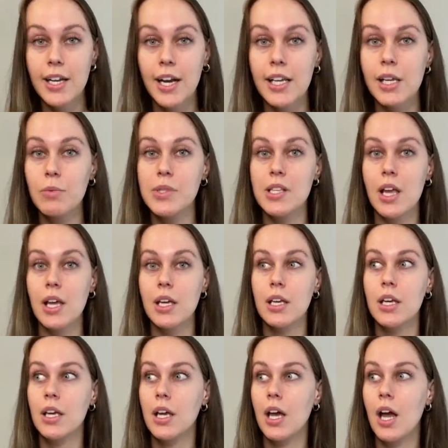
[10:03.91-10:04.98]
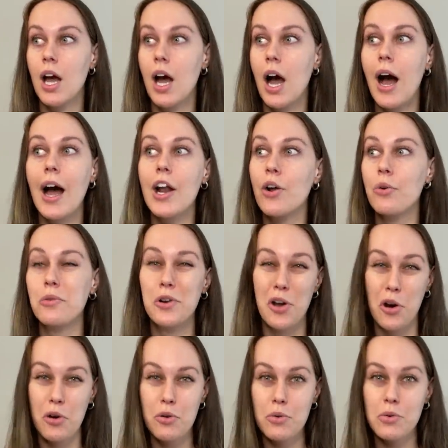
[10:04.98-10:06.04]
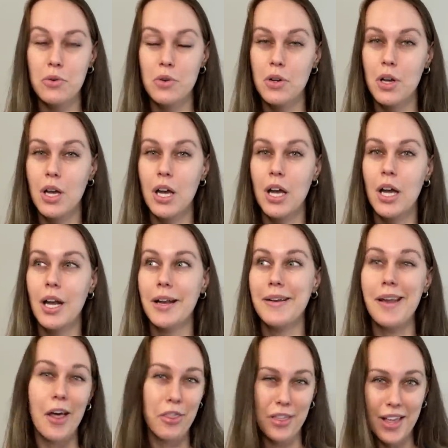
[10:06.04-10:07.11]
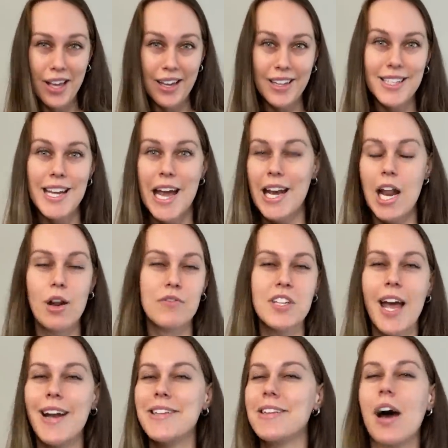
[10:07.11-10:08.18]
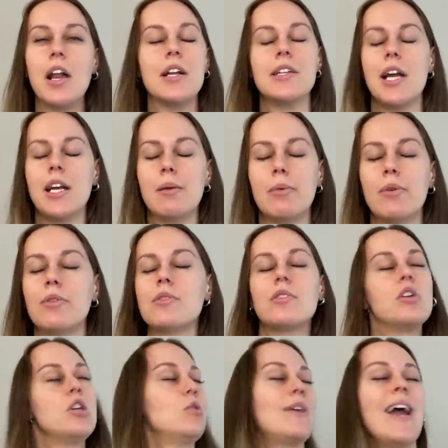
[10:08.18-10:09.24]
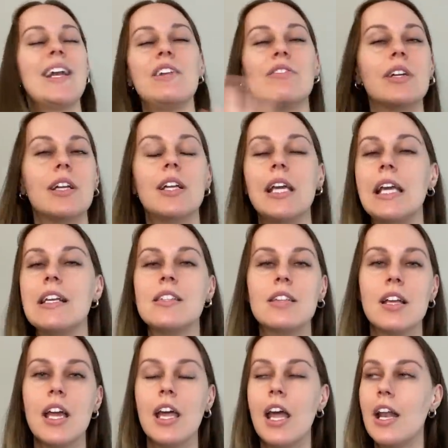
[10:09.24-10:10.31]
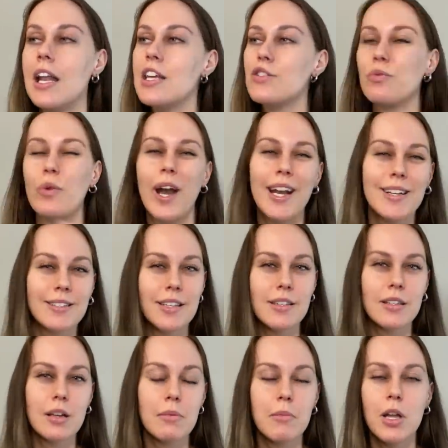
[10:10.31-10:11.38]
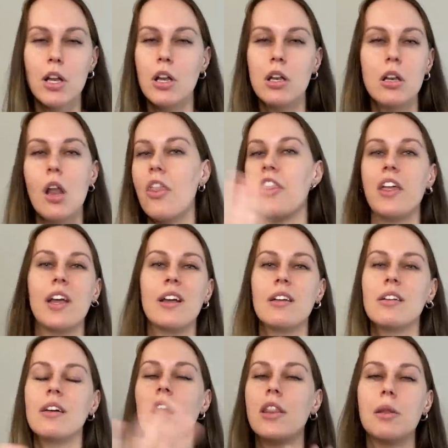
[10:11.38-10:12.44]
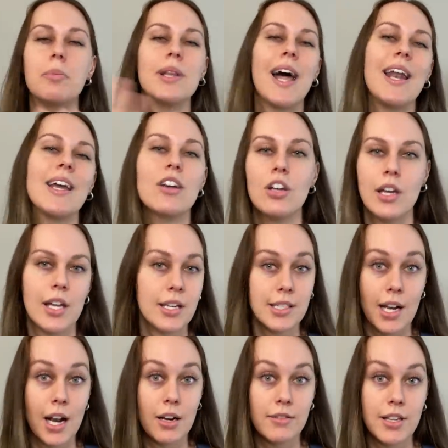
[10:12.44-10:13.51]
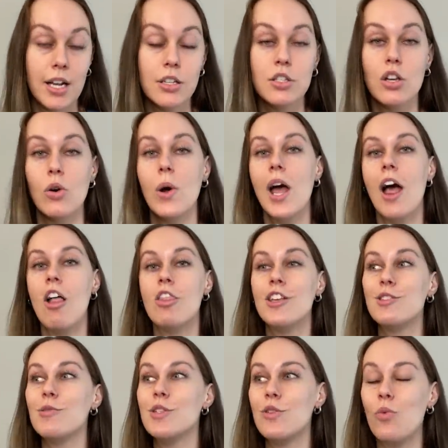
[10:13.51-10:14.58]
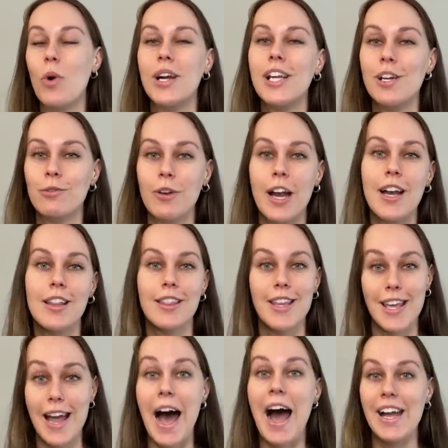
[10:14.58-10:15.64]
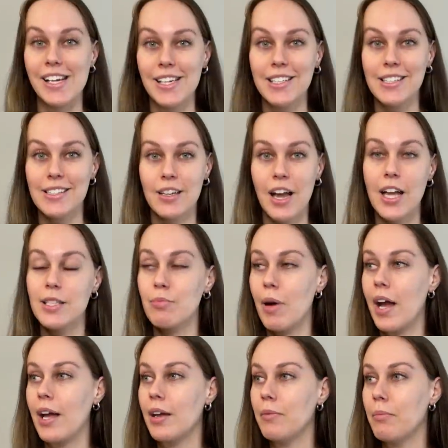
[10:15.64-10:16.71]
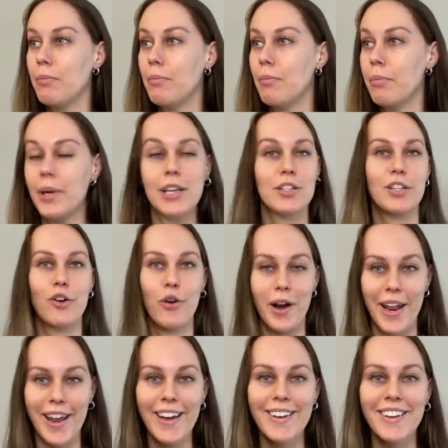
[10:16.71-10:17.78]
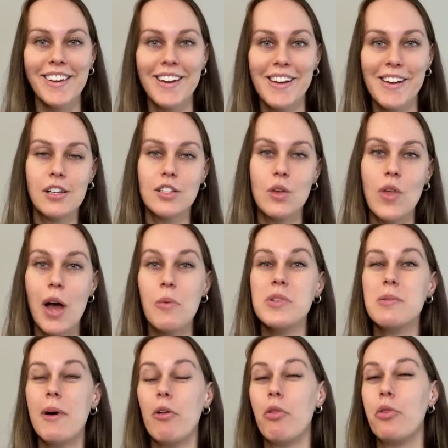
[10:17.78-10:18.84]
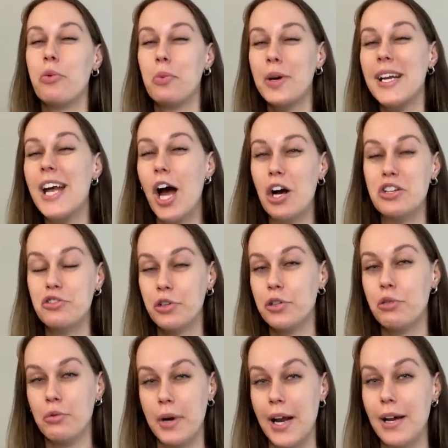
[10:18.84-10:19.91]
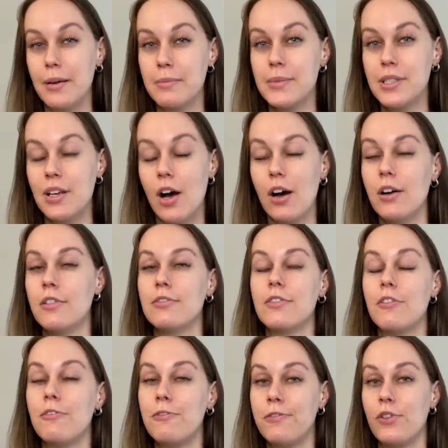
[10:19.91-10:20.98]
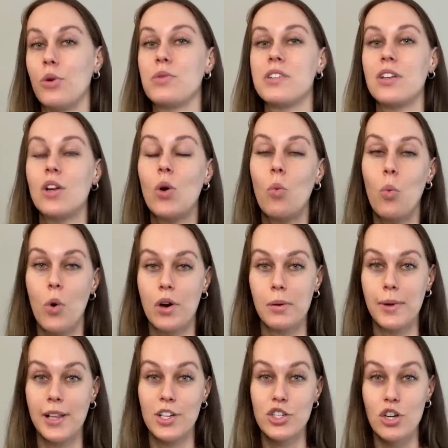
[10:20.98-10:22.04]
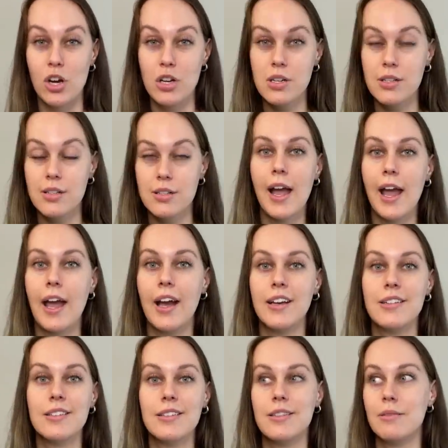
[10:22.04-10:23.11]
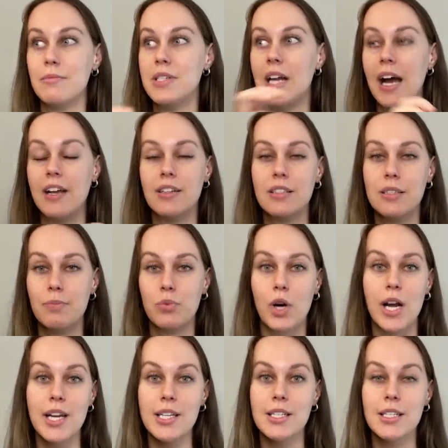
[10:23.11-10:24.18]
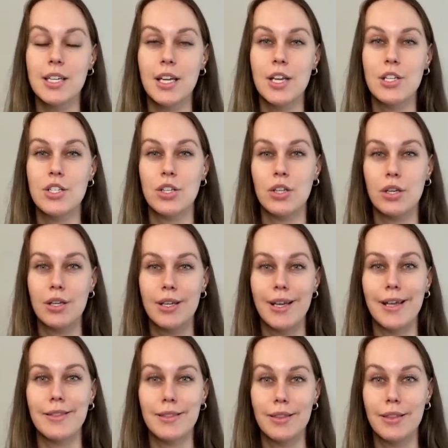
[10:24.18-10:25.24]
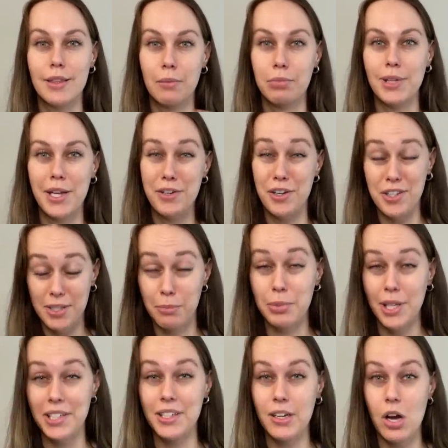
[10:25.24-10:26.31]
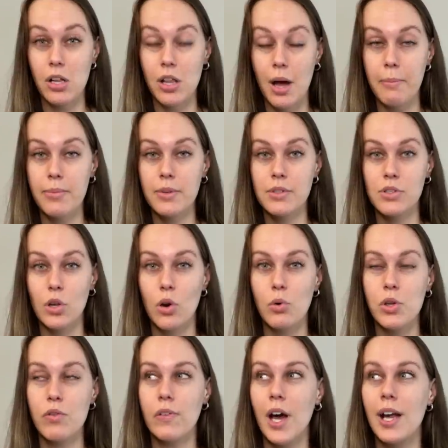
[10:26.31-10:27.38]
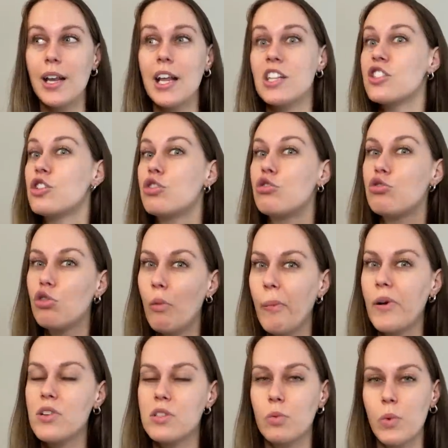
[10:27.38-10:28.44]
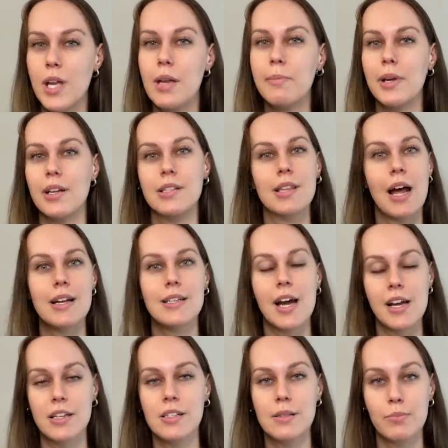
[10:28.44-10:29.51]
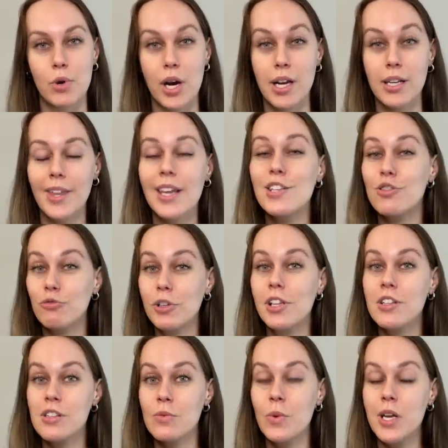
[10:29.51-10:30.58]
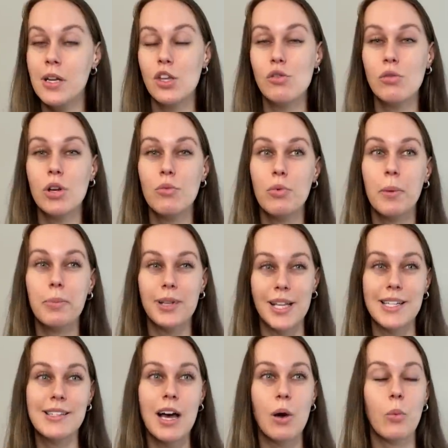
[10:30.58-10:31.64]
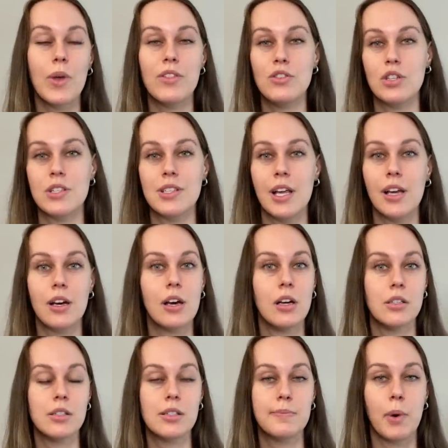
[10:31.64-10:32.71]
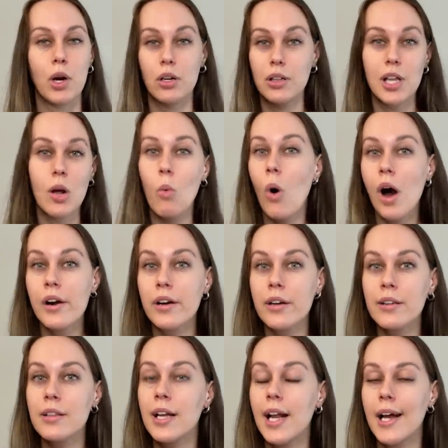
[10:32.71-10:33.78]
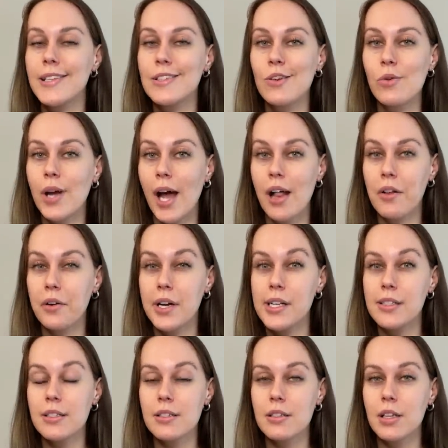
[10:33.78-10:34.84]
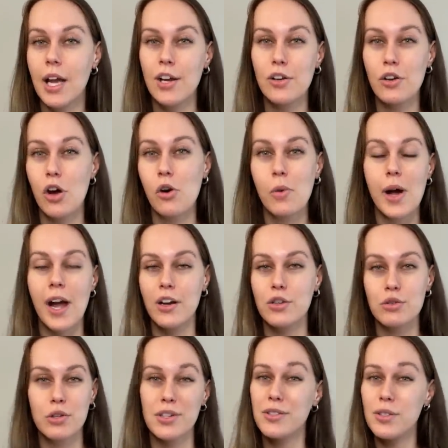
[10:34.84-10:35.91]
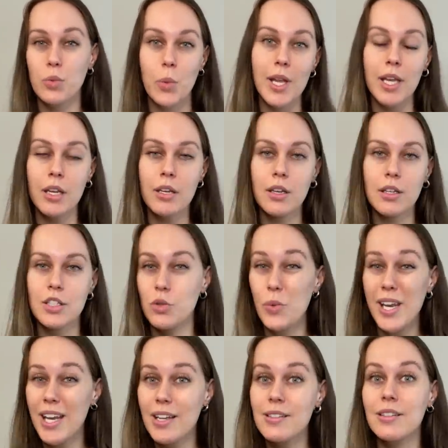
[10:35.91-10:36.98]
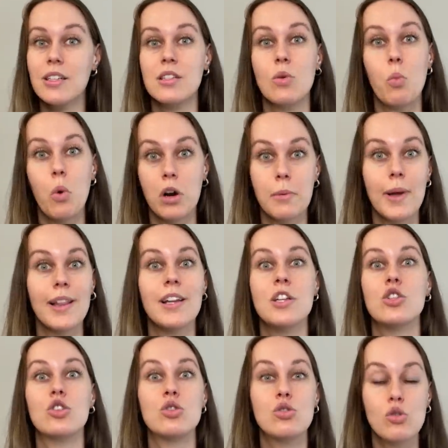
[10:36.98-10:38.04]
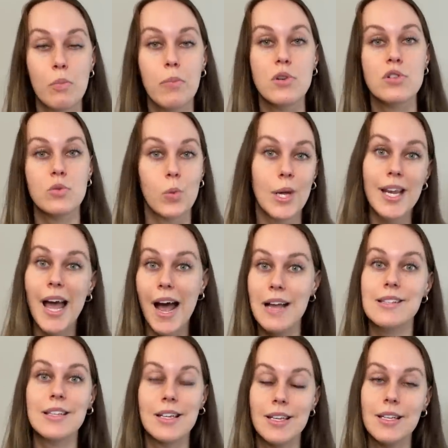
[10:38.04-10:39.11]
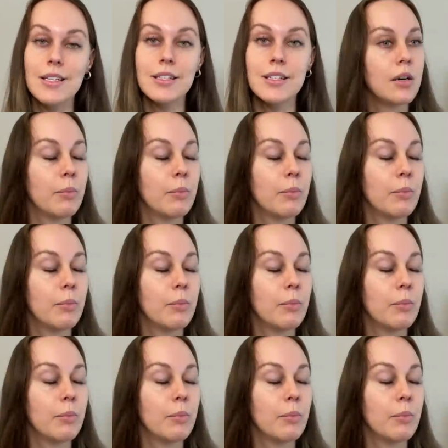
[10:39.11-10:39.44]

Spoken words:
And he was like, I don't know. Nothing. 10 out of 10 is unattainable. So you can't even, he's in his rating system, nothing on the planet could get a 10 out of 10. So this was the one he rated the highest as my biggest critic. So that was about 300 grams of frozen watermelon chunks and some diet Sprite to get the blender to blend it all up. So you've got, it's super sweet because that diet Sprite is really sweet. You could replace that with just like a sparkling water that has no calories and no extra sweetness because the watermelon is super sweet as is.